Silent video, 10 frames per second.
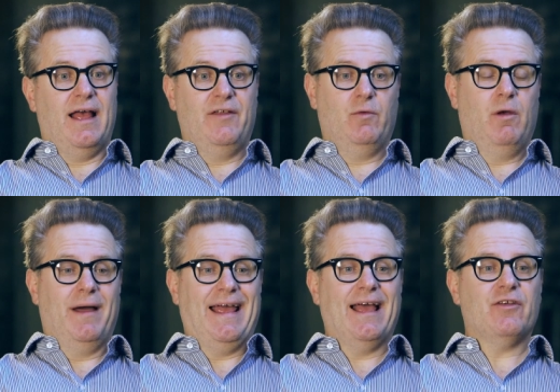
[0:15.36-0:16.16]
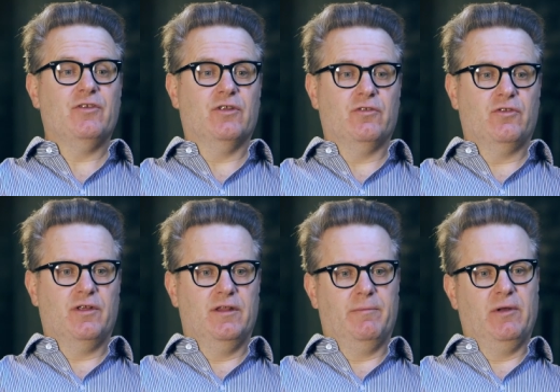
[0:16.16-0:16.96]
as it were, by accident
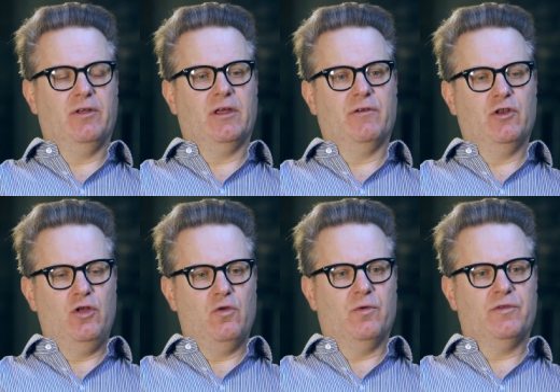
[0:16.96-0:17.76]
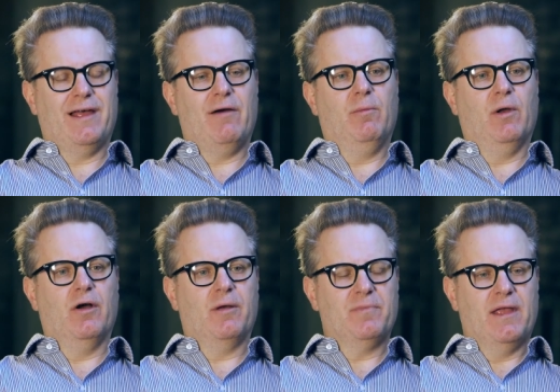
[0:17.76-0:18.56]
in the building of a new tower
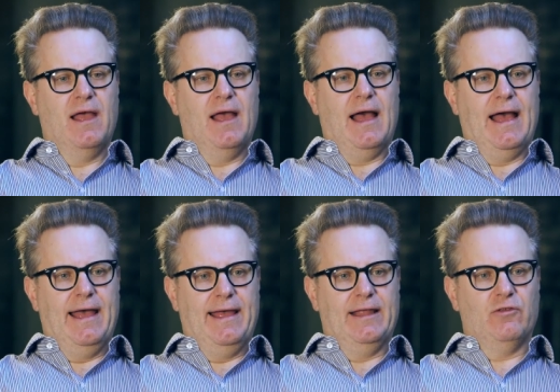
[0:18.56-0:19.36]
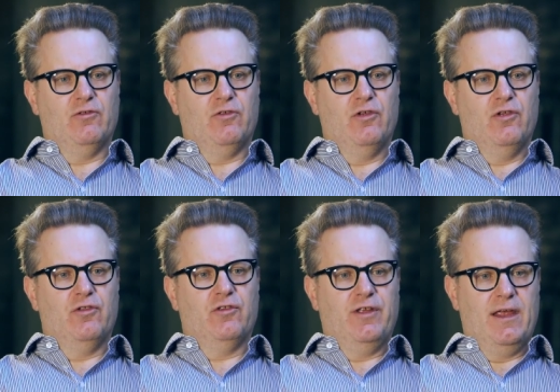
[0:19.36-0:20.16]
block. And
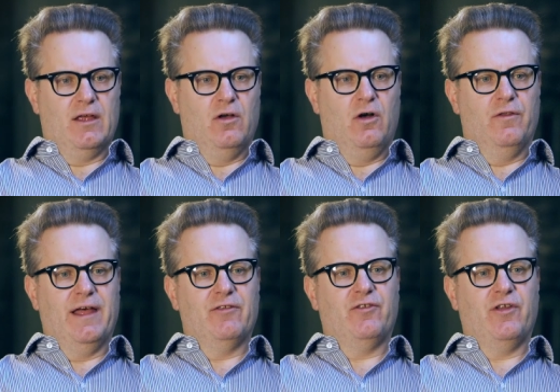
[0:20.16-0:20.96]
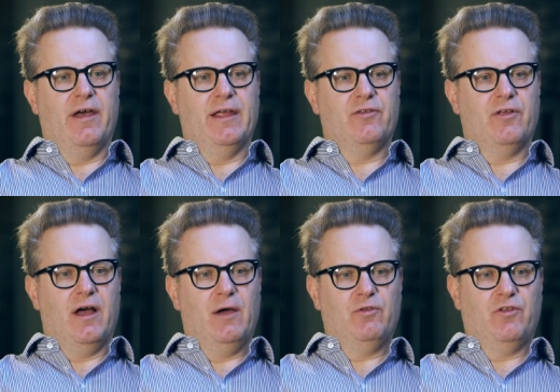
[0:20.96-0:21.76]
the dig on that site,
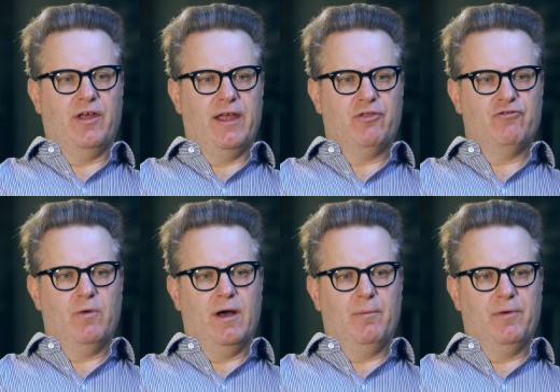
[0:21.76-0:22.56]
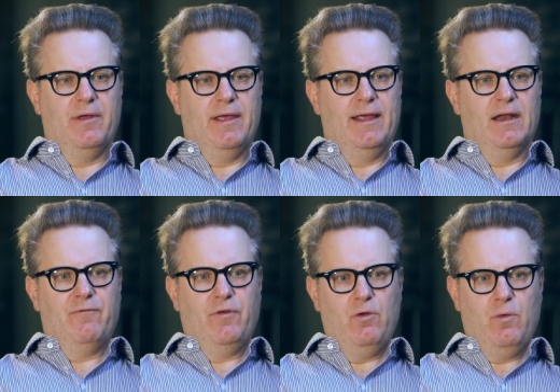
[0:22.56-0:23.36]
I would say, threw up in a
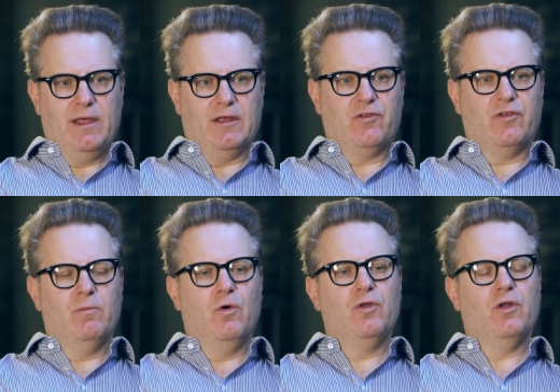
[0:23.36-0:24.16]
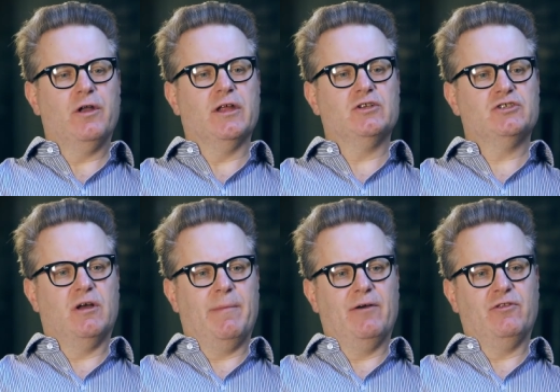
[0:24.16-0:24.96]
few weeks more knowledge
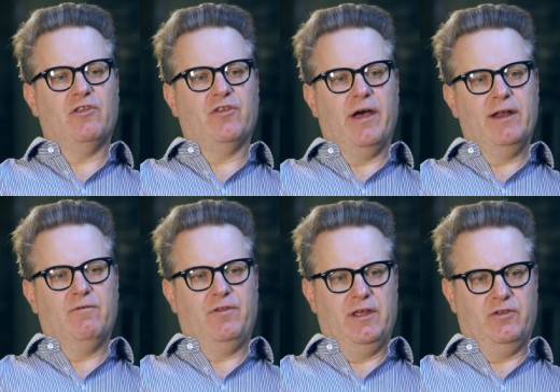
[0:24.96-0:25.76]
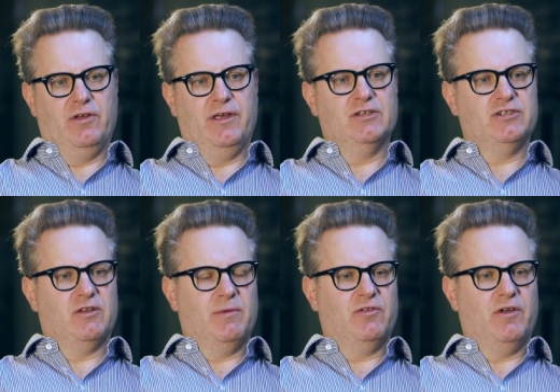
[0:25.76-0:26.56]
about the design of theatre in
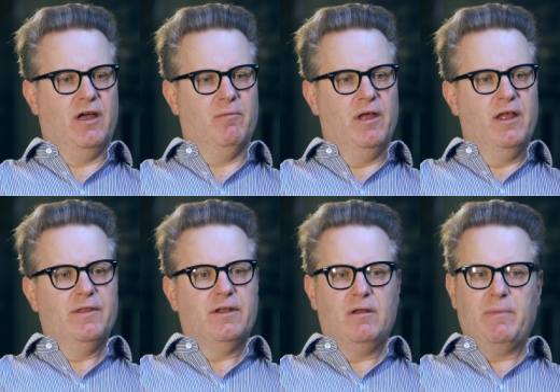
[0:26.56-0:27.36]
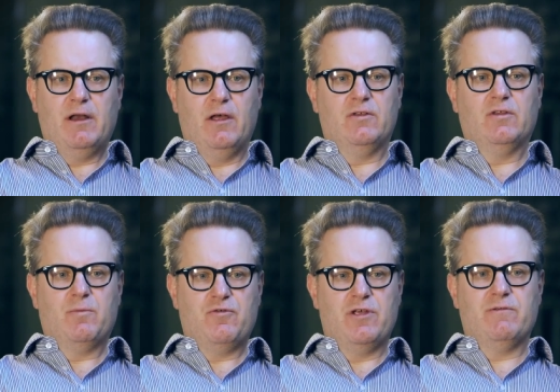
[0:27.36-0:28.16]
Shakespeare's time than had been learnt in the
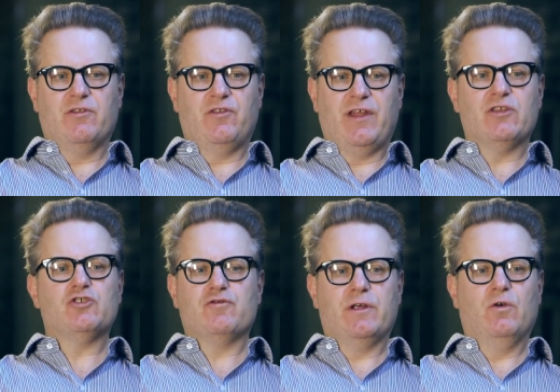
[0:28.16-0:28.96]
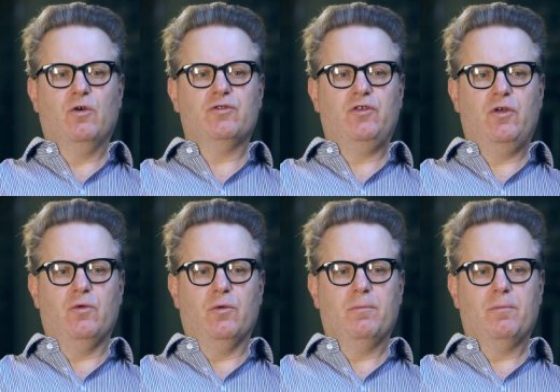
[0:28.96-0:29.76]
previous century or
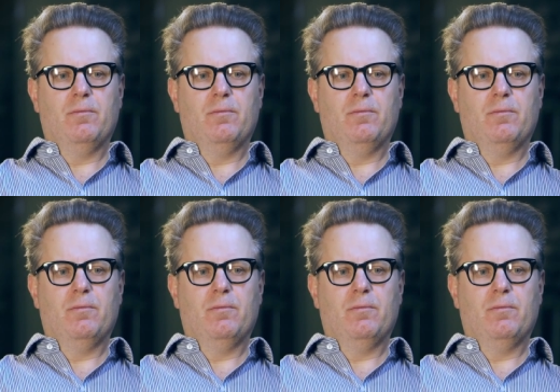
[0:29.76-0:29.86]
two.